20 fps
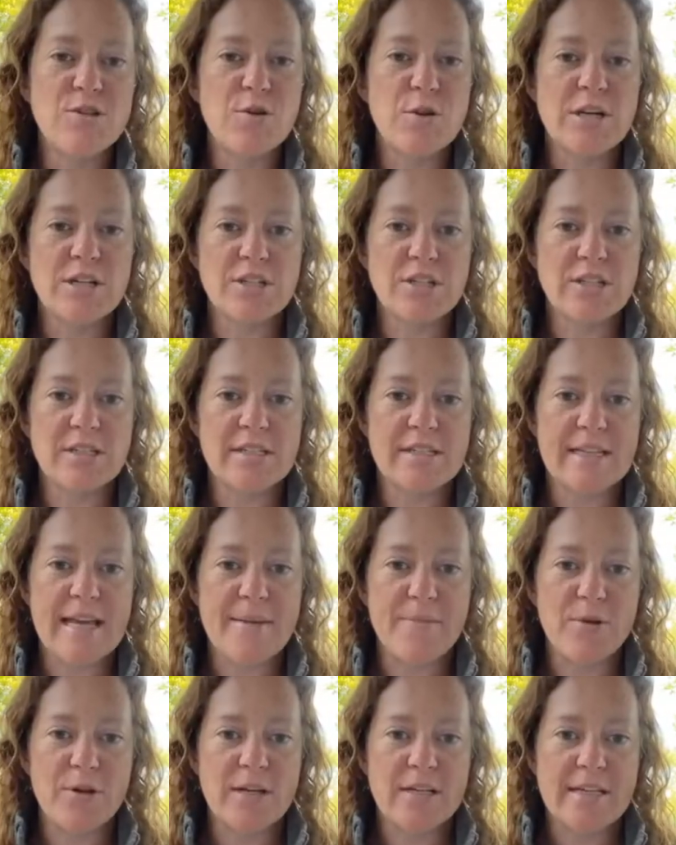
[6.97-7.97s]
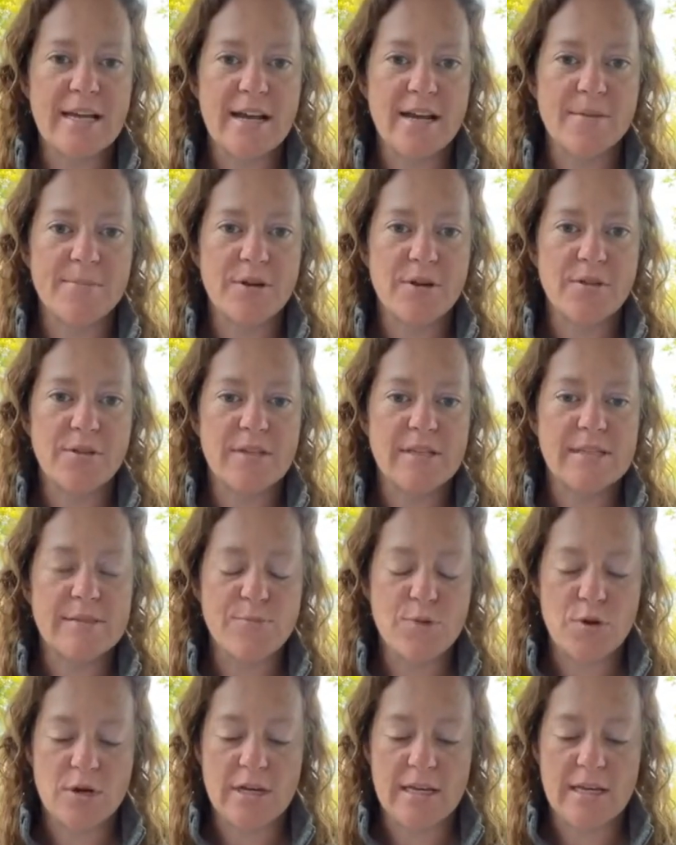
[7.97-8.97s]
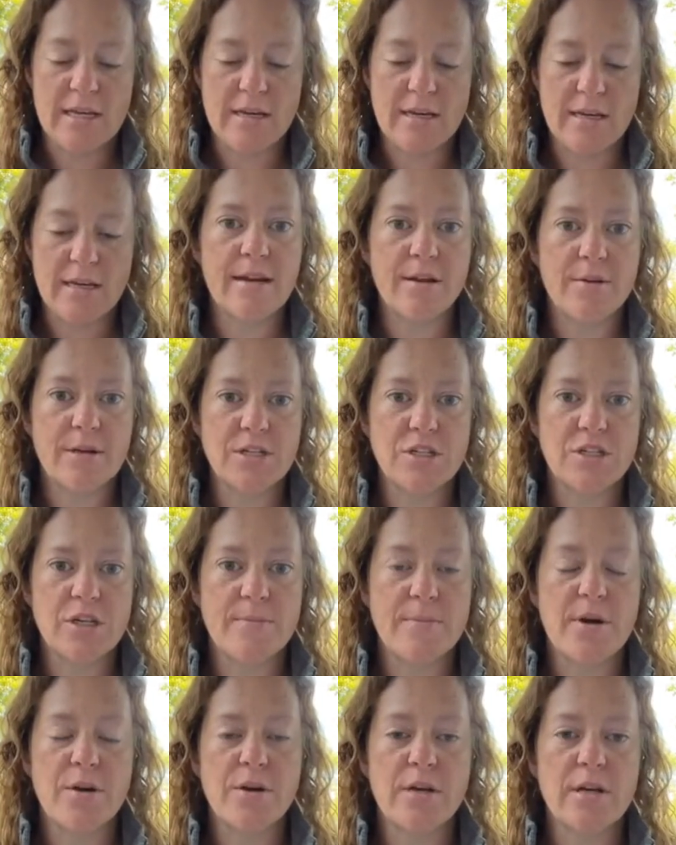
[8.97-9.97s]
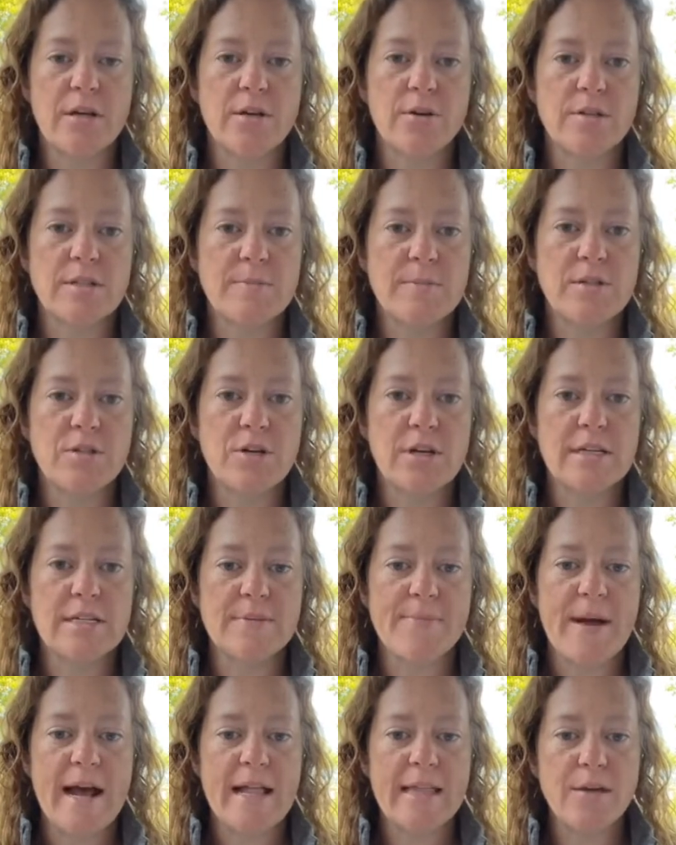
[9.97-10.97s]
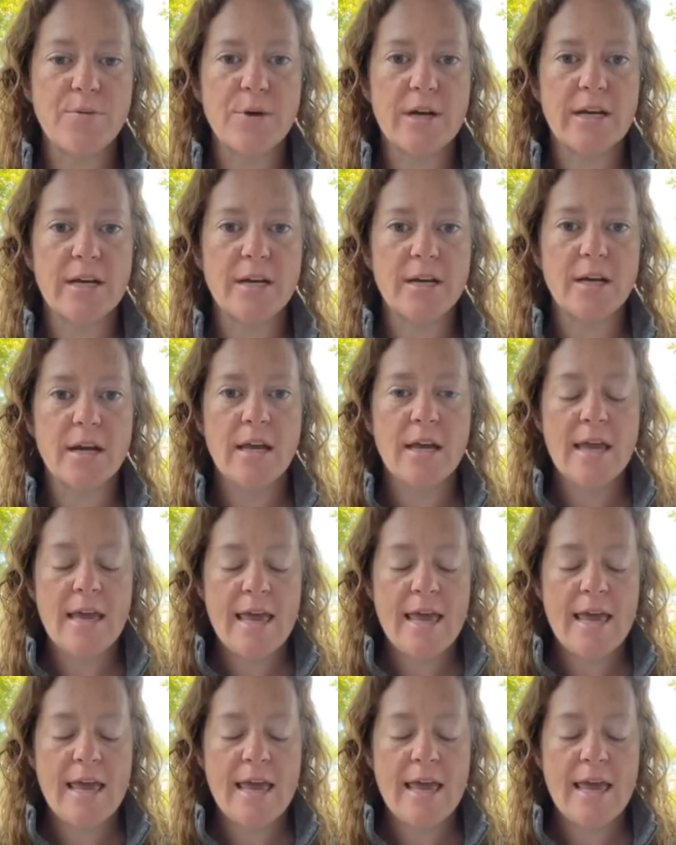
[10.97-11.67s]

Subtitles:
questions I'm going to talk about this morning, a question about can goats be trained to polywire,